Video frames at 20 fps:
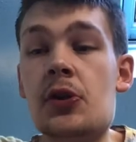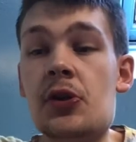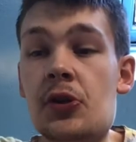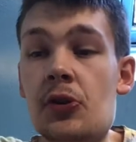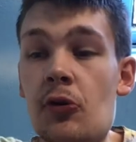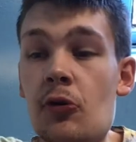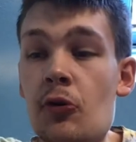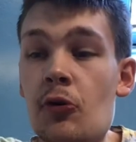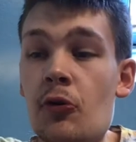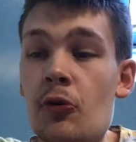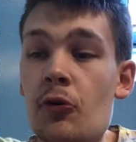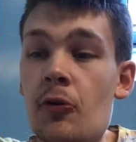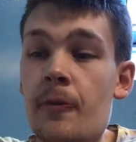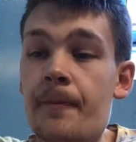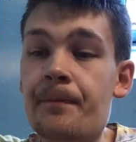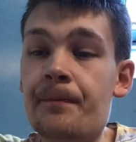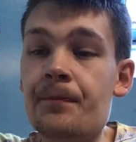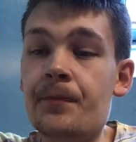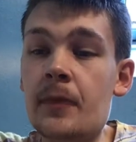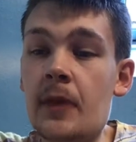
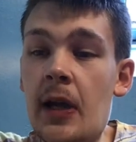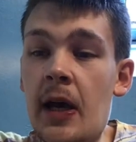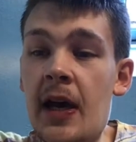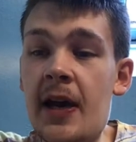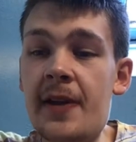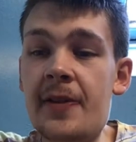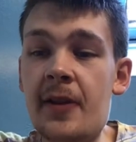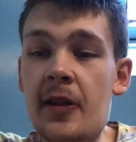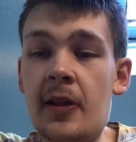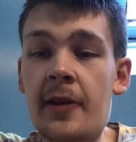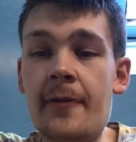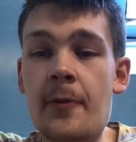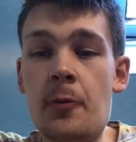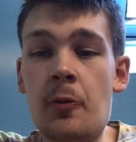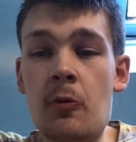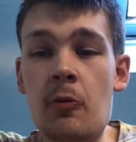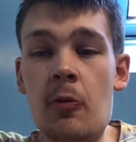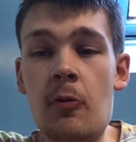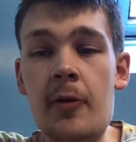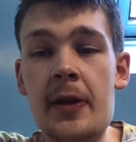So I think
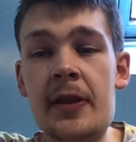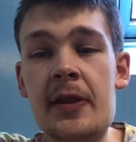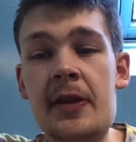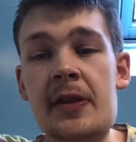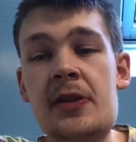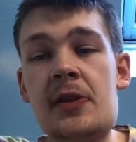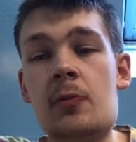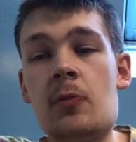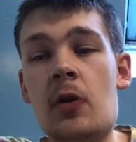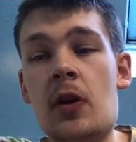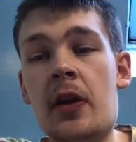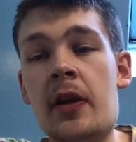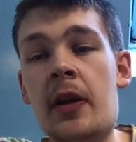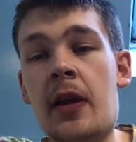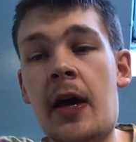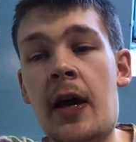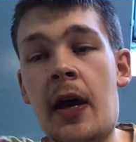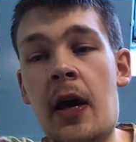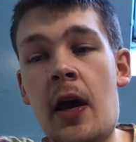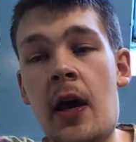Liverpool will win this one.